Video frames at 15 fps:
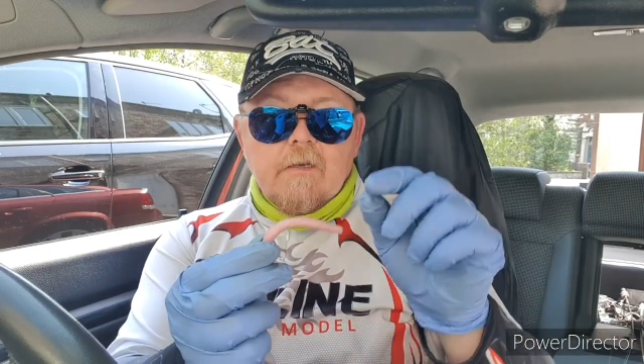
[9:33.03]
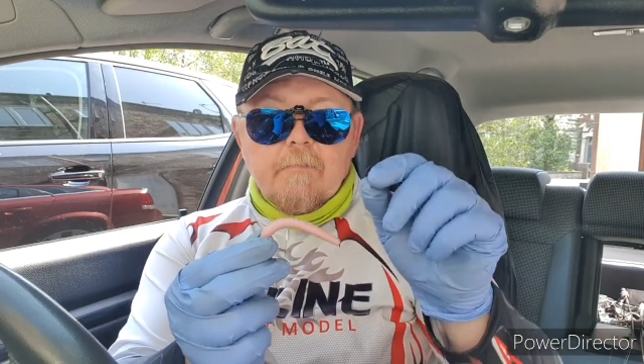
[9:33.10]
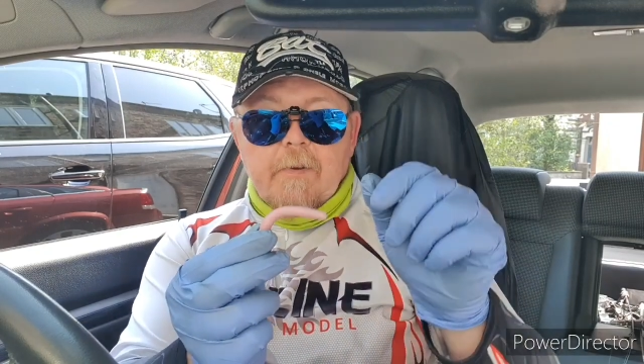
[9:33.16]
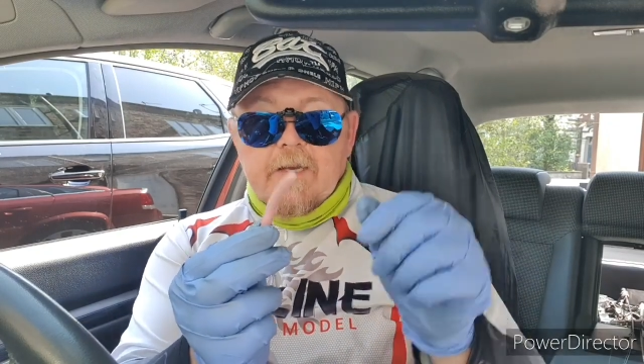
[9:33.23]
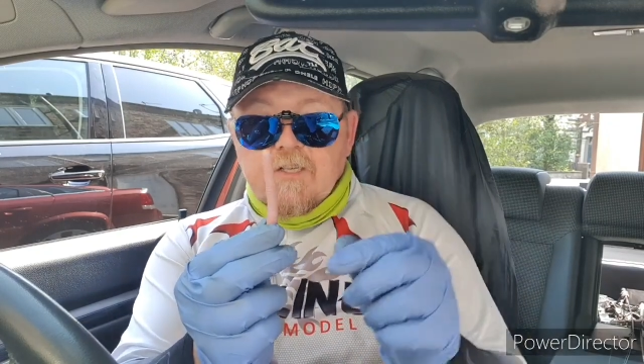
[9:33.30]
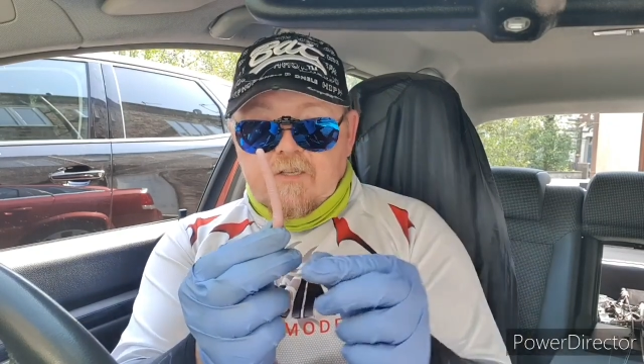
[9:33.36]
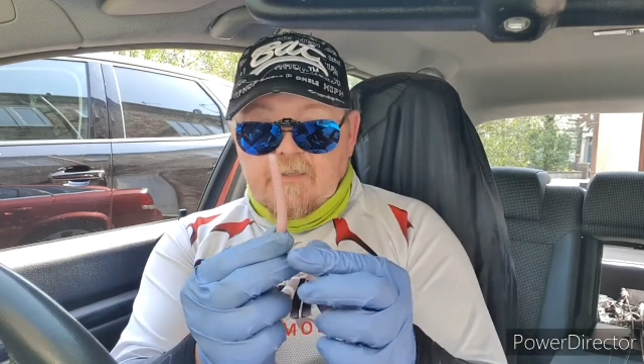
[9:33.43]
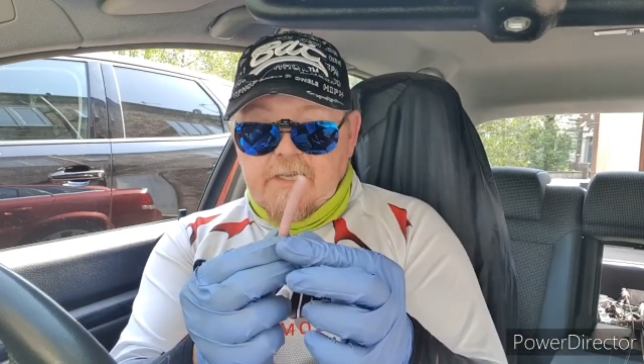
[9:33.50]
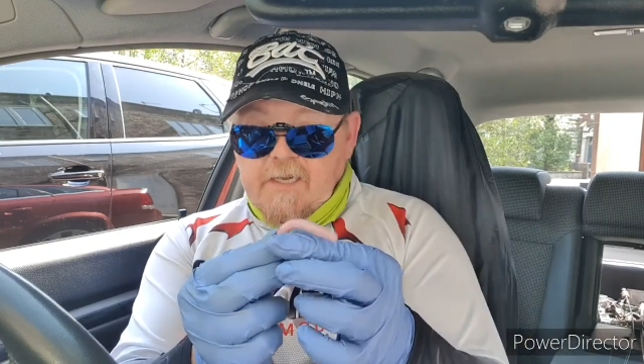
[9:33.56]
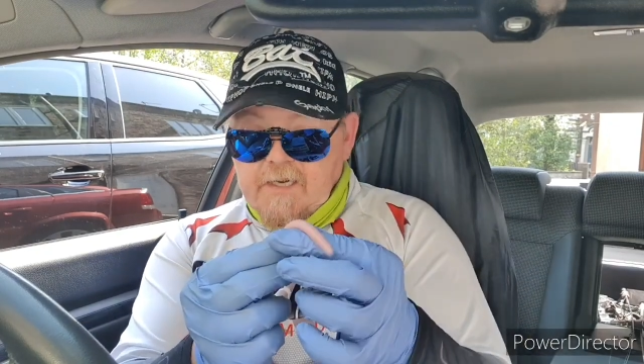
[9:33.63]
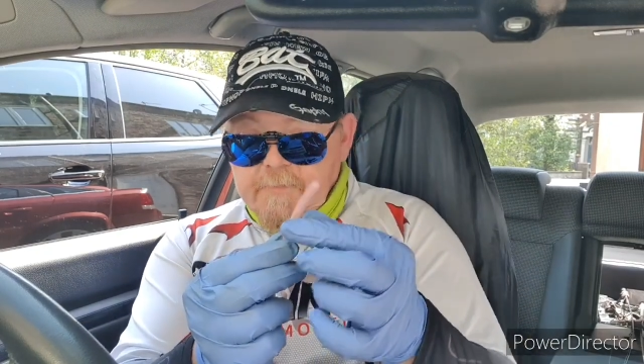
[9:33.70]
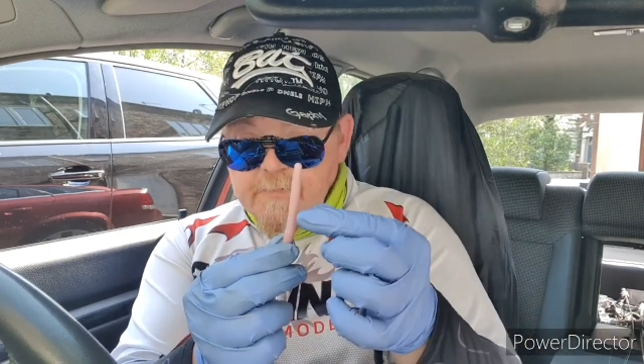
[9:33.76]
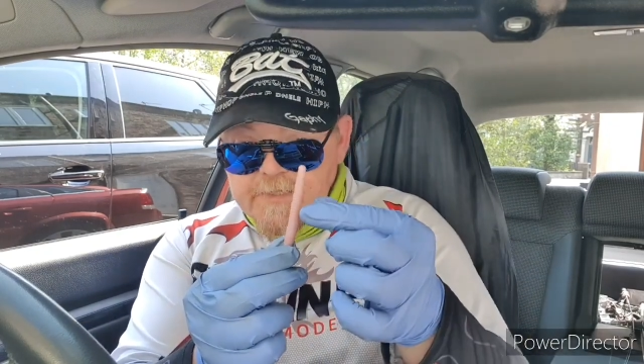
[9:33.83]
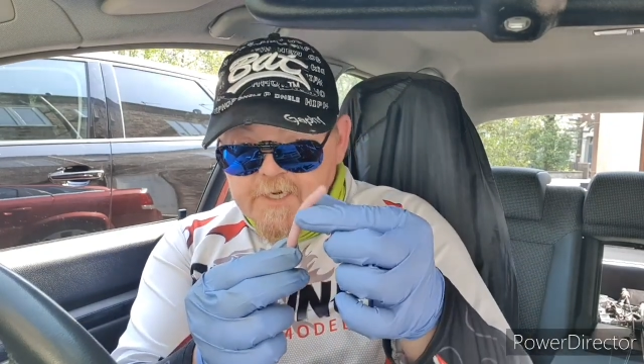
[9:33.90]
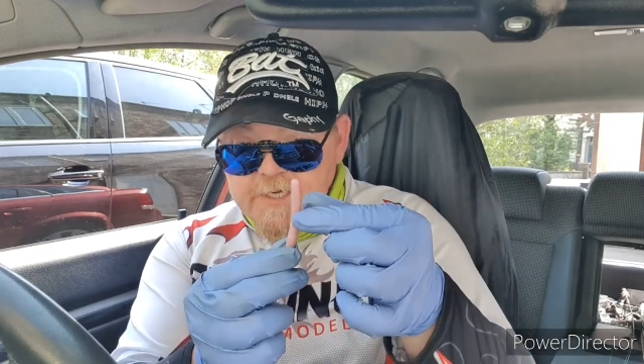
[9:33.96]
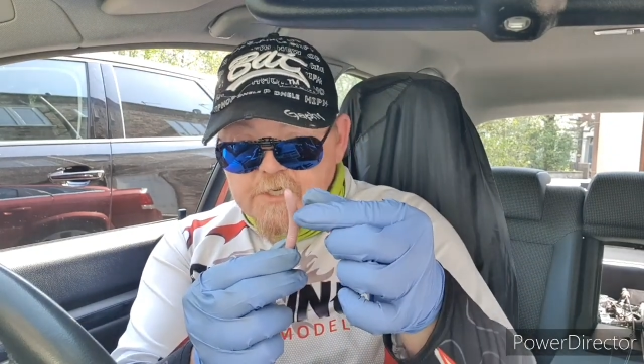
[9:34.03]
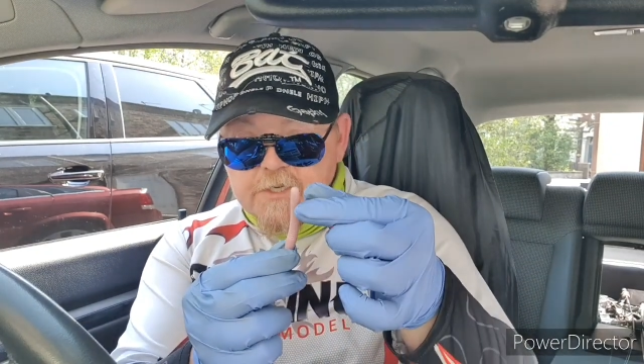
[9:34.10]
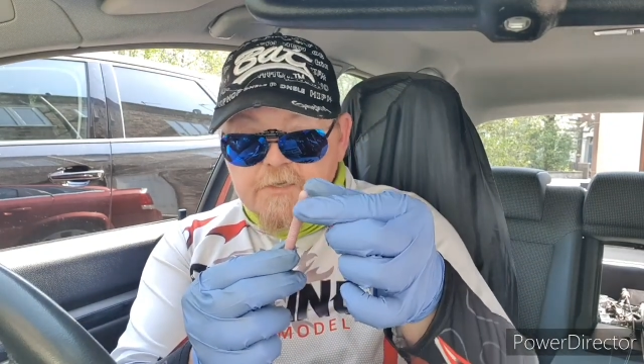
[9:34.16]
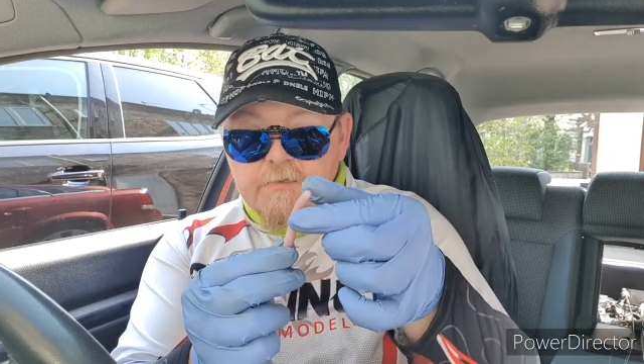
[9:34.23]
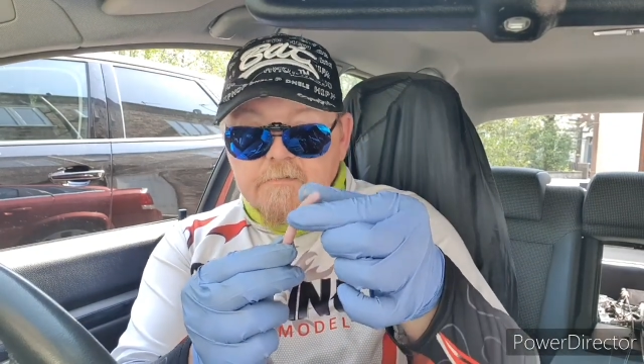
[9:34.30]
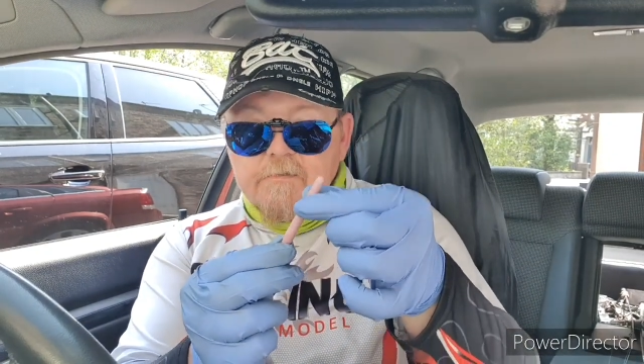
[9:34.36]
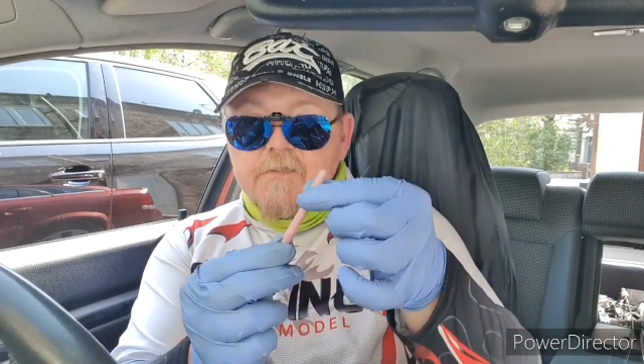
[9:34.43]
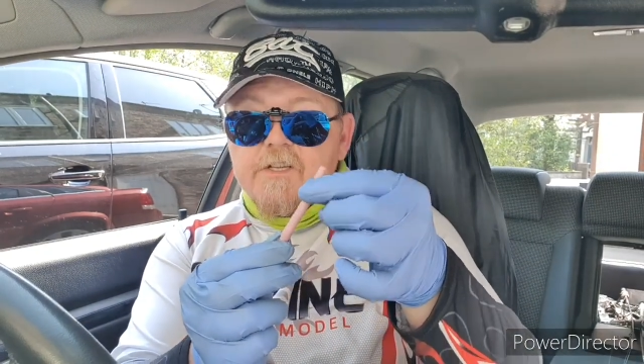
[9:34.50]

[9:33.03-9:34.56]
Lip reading: basically an imitation